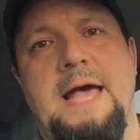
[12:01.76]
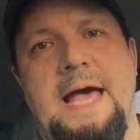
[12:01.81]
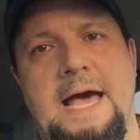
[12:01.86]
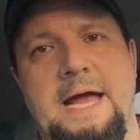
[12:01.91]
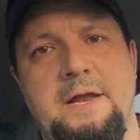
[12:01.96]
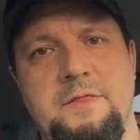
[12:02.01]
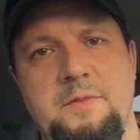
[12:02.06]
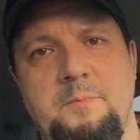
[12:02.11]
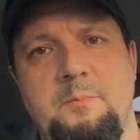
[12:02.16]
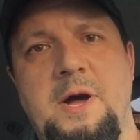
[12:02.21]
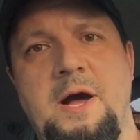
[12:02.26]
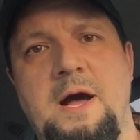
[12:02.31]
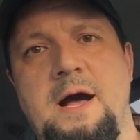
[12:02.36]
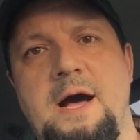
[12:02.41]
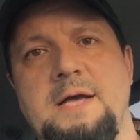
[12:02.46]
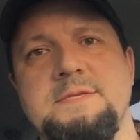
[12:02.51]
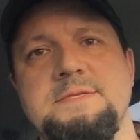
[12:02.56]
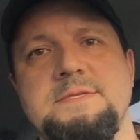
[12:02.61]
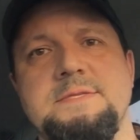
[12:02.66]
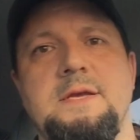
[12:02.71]
out of the
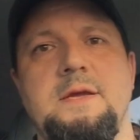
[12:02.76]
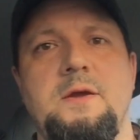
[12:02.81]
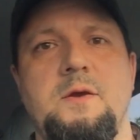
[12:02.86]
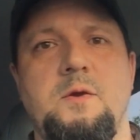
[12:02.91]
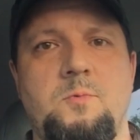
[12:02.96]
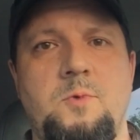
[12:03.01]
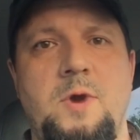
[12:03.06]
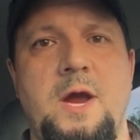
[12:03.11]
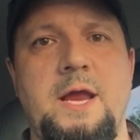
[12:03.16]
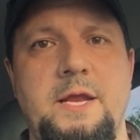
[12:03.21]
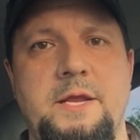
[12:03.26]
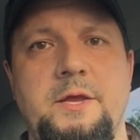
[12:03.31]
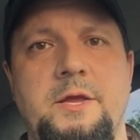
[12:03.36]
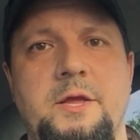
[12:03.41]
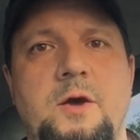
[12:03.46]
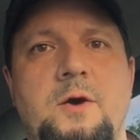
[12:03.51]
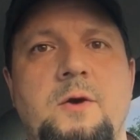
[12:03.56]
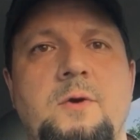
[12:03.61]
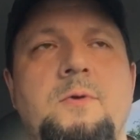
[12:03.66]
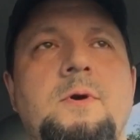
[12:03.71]
box, ready to
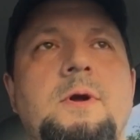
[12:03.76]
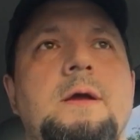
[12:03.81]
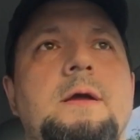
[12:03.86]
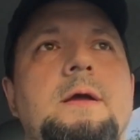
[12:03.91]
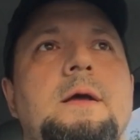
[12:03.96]
go.